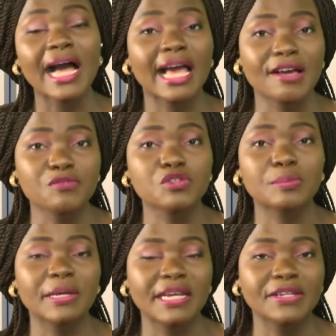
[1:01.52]
have with
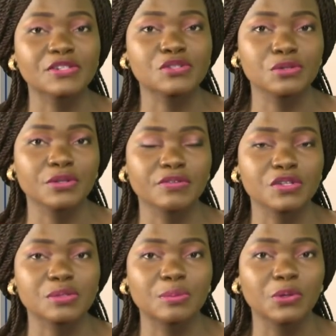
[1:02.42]
me in the studio
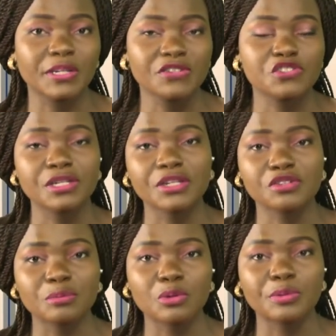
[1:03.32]
this morning Chinedu
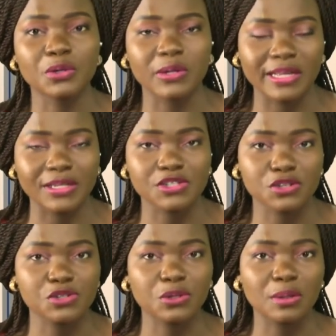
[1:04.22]
Omobioha, a
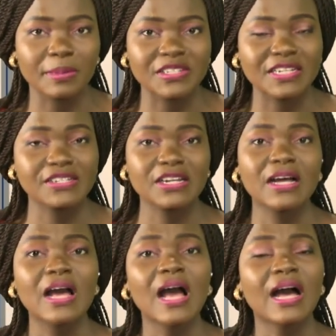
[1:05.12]
social commentator,
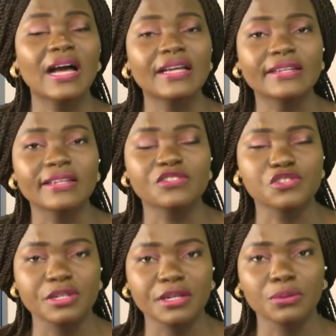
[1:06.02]
and
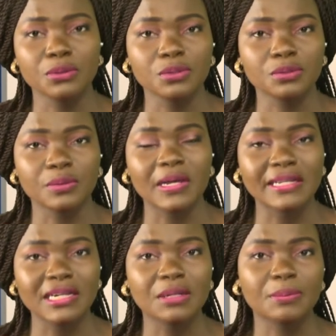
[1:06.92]
Chide Ologun, a
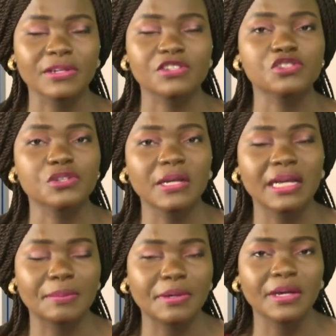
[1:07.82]
legal practitioner
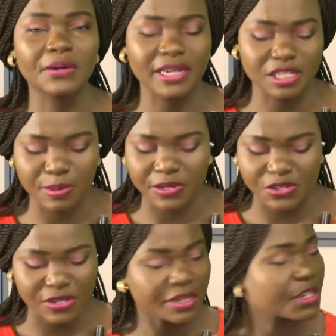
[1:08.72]
and PR expert.
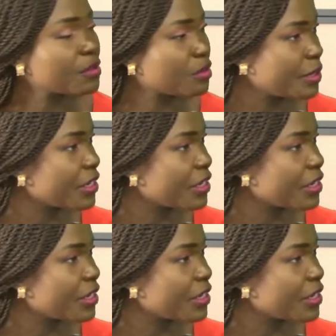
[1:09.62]
Thank you for being here,